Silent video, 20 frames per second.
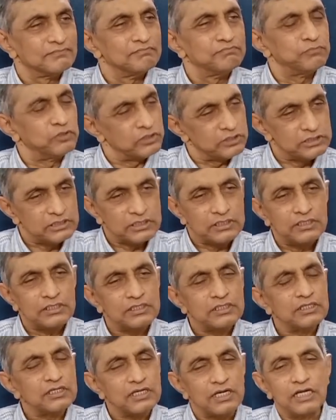
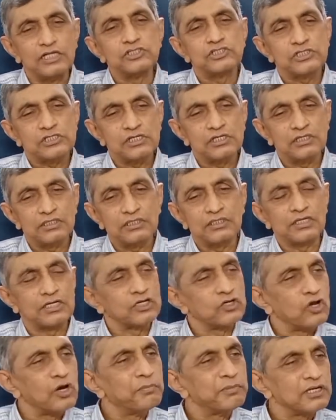Politically, culturally,
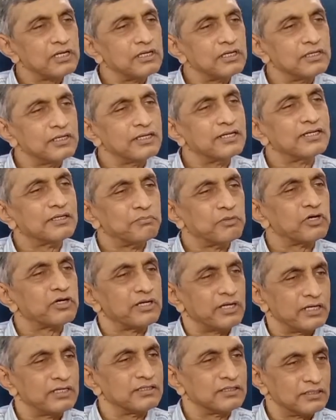economically, and
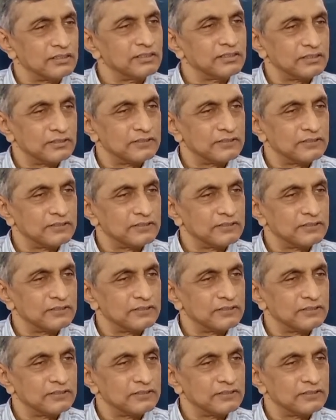democratically.